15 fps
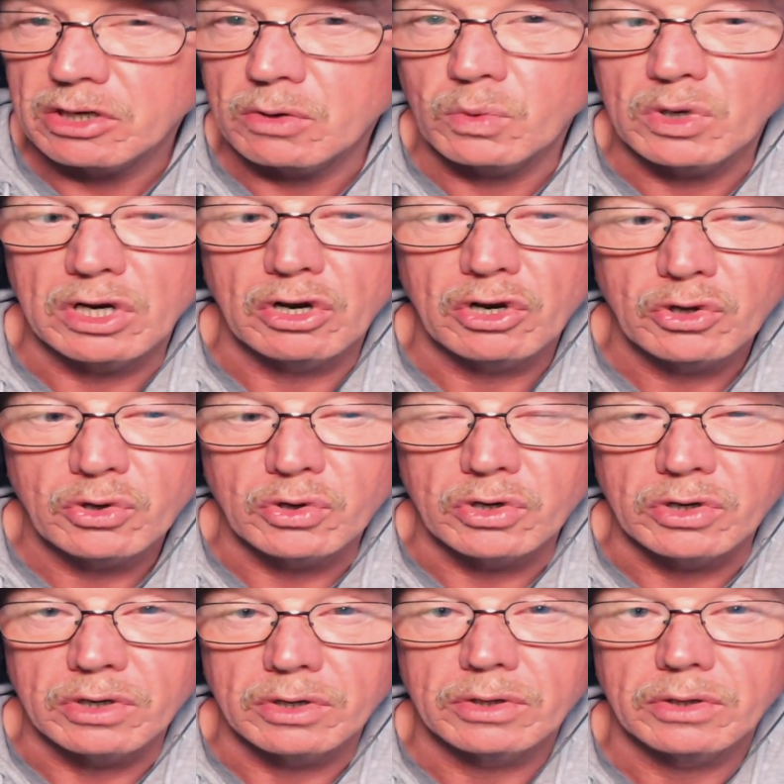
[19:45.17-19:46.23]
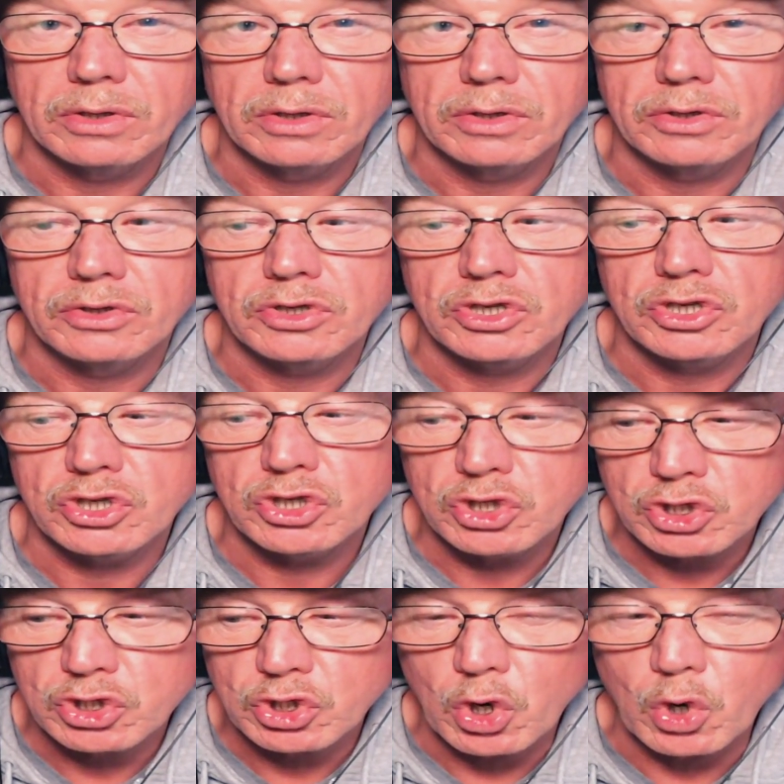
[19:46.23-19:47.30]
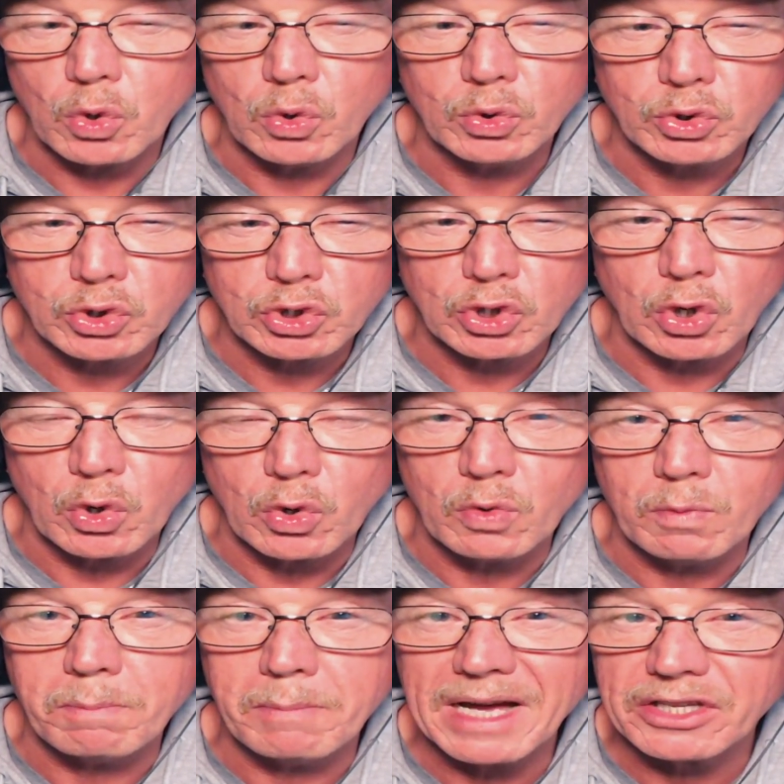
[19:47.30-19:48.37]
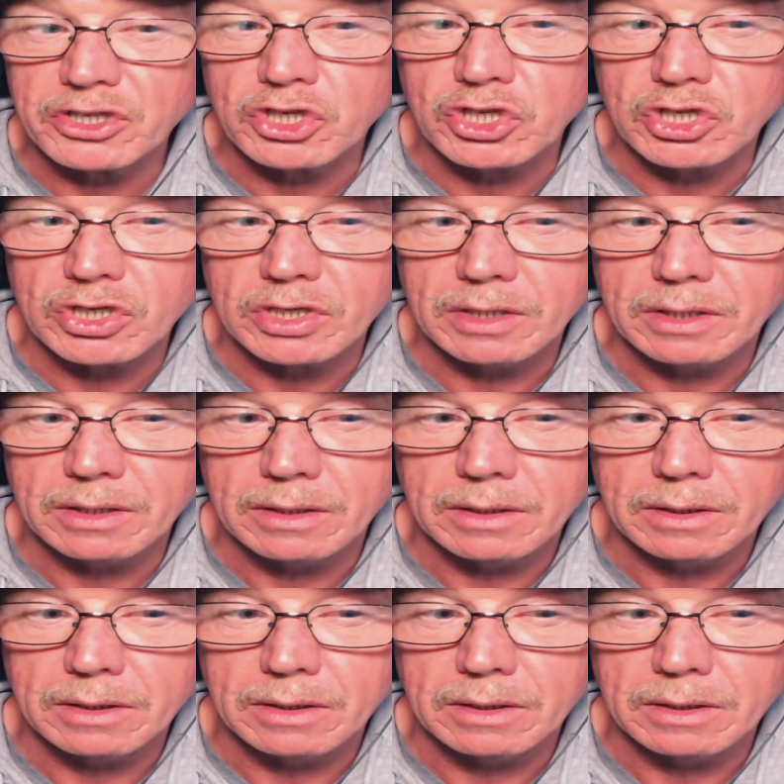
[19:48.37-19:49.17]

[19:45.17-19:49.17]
you will learn so, so much.